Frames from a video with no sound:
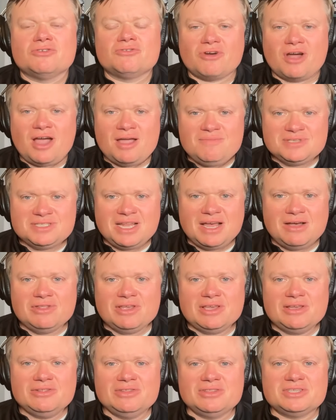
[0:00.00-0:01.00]
Crime is now
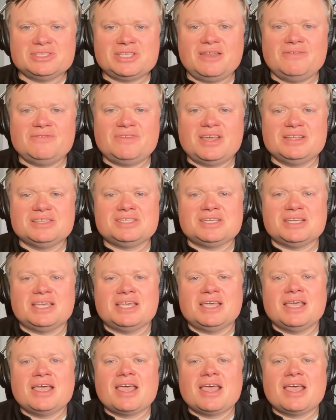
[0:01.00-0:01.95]
legal in the state of Tennessee.